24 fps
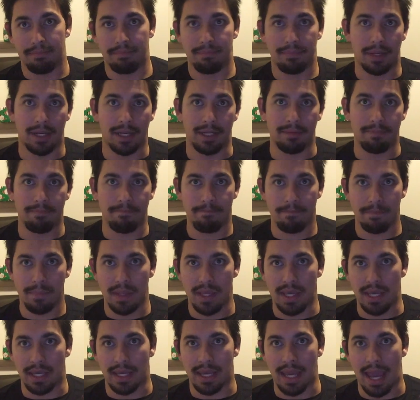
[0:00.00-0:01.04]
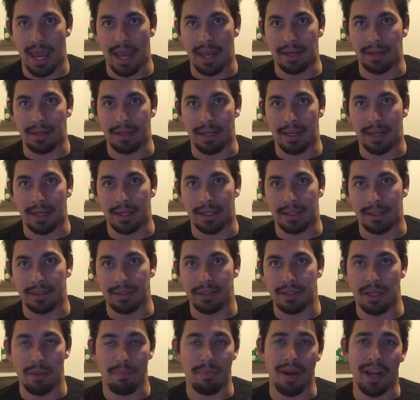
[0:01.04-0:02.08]
but it can
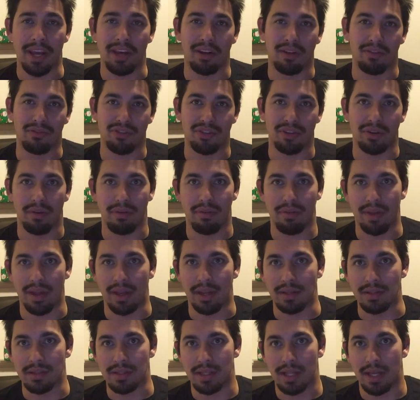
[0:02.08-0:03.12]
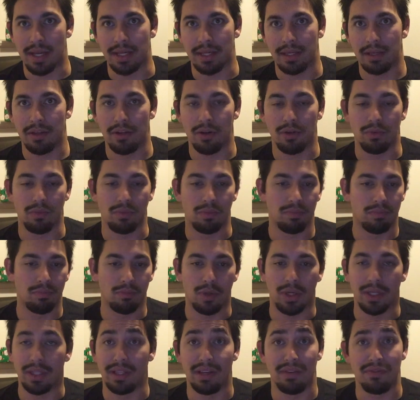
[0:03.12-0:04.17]
depend on certain things like,
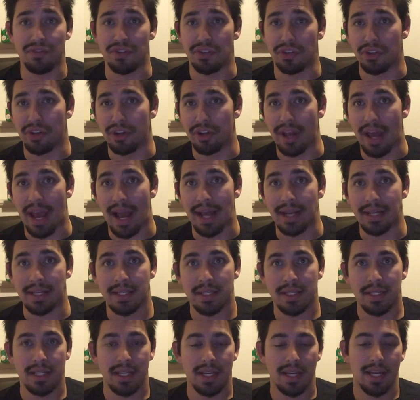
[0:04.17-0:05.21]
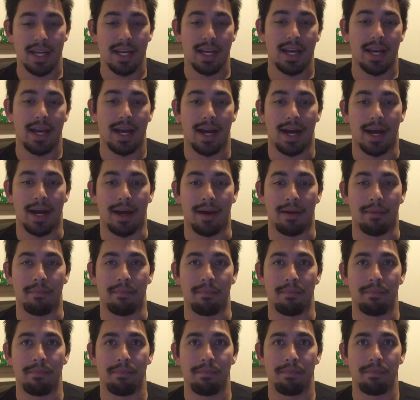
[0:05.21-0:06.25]
what lifts you're good at,
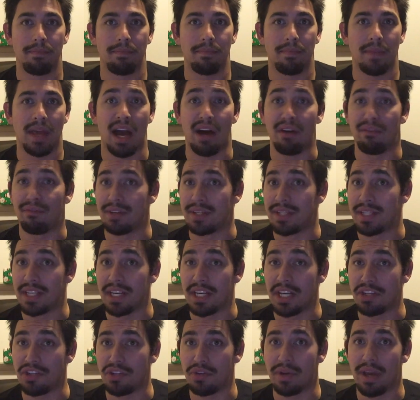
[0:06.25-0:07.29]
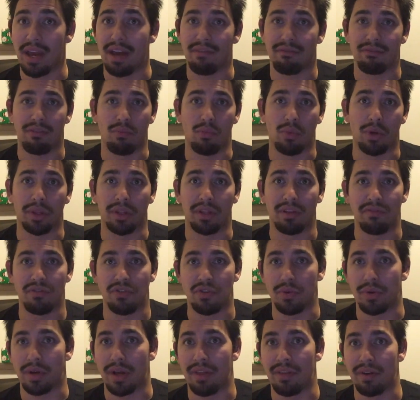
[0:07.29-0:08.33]
how fatigued you get from one lift
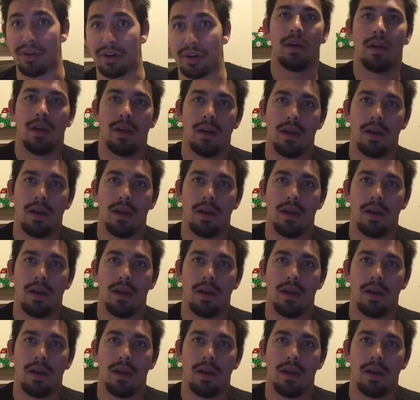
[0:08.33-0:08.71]
to another.